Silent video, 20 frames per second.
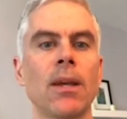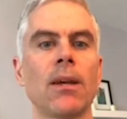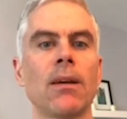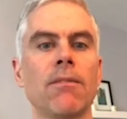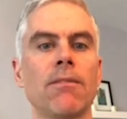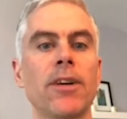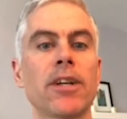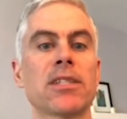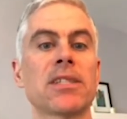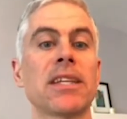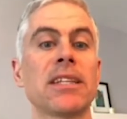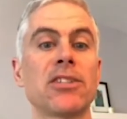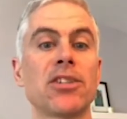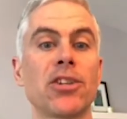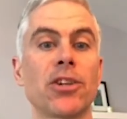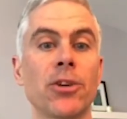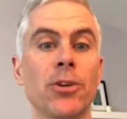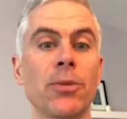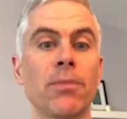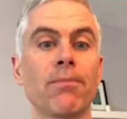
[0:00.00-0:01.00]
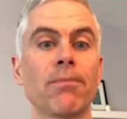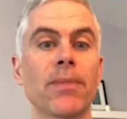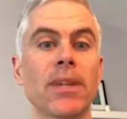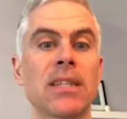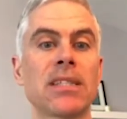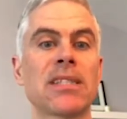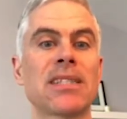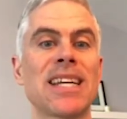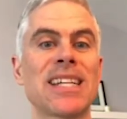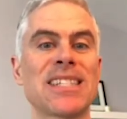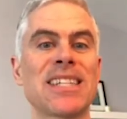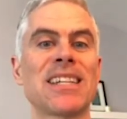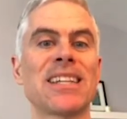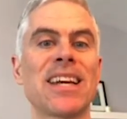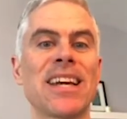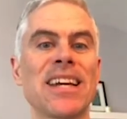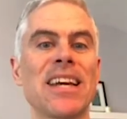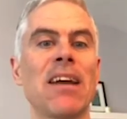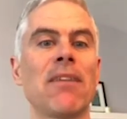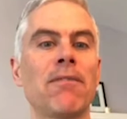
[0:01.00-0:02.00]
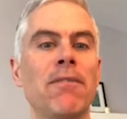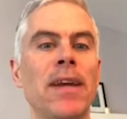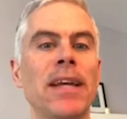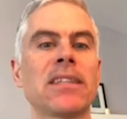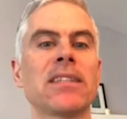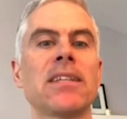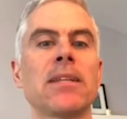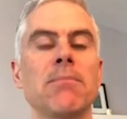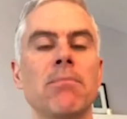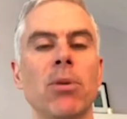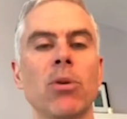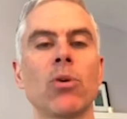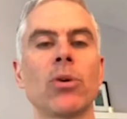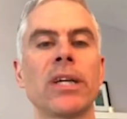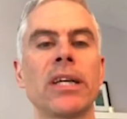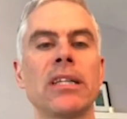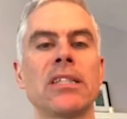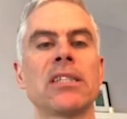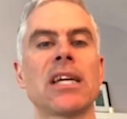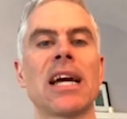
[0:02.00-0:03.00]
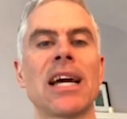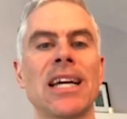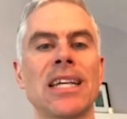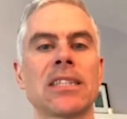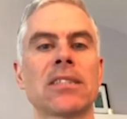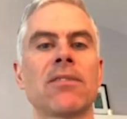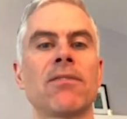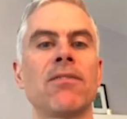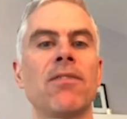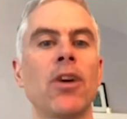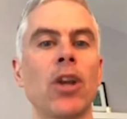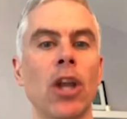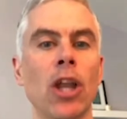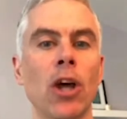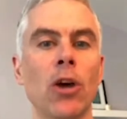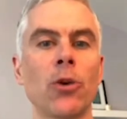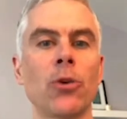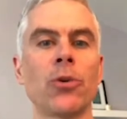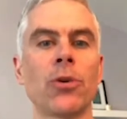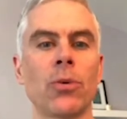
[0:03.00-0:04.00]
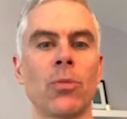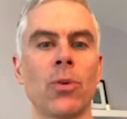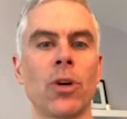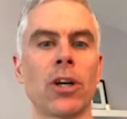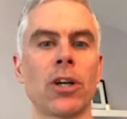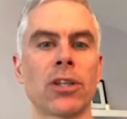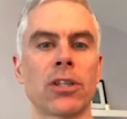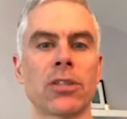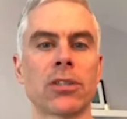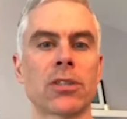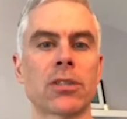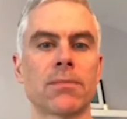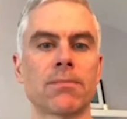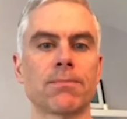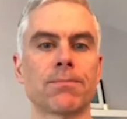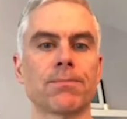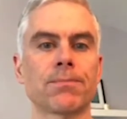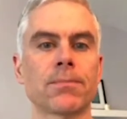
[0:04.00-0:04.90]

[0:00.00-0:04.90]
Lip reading: First thing to do is designate affected employees as furloughed workers